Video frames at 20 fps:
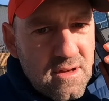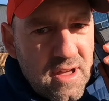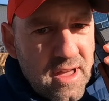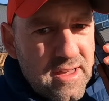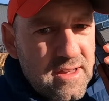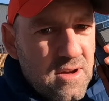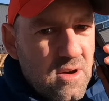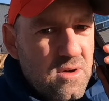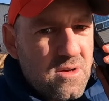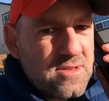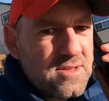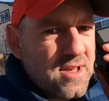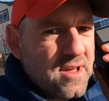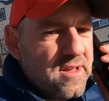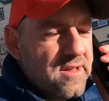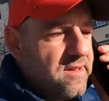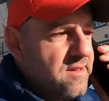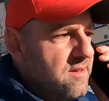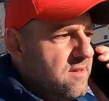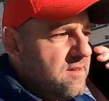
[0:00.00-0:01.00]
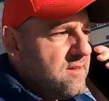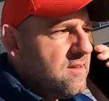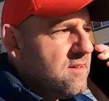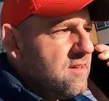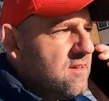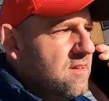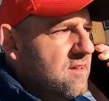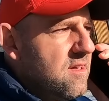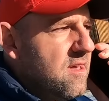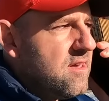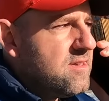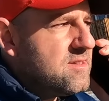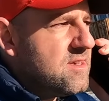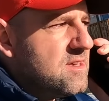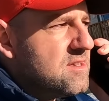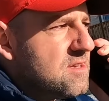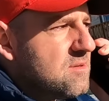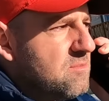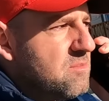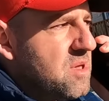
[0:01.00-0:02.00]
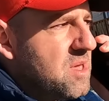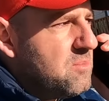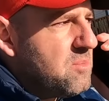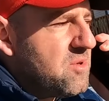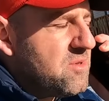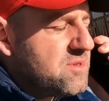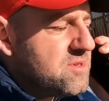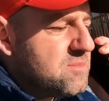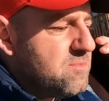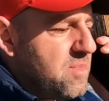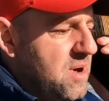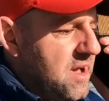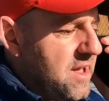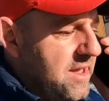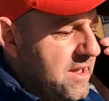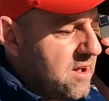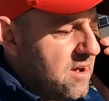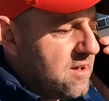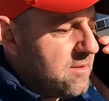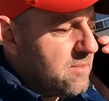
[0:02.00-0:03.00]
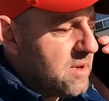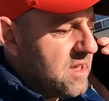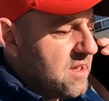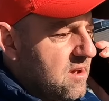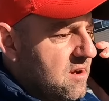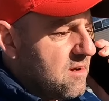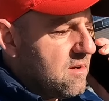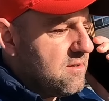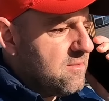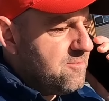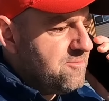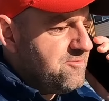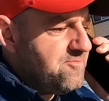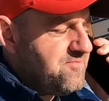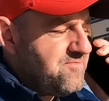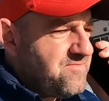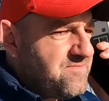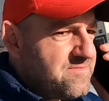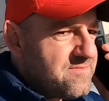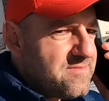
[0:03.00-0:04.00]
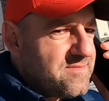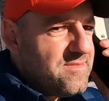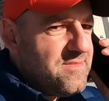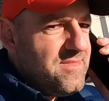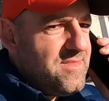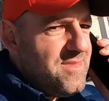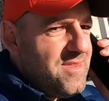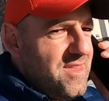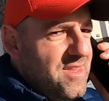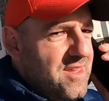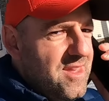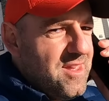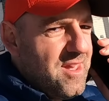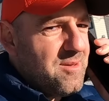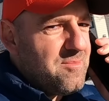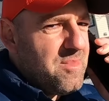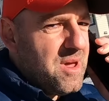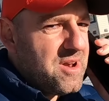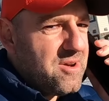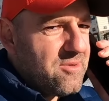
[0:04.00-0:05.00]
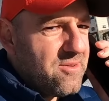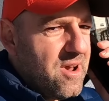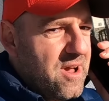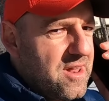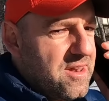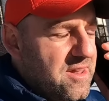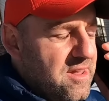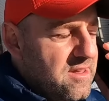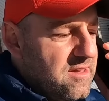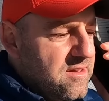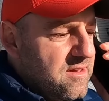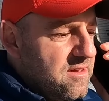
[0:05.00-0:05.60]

Hey, Golsa, I see some people spying on me here. I better run.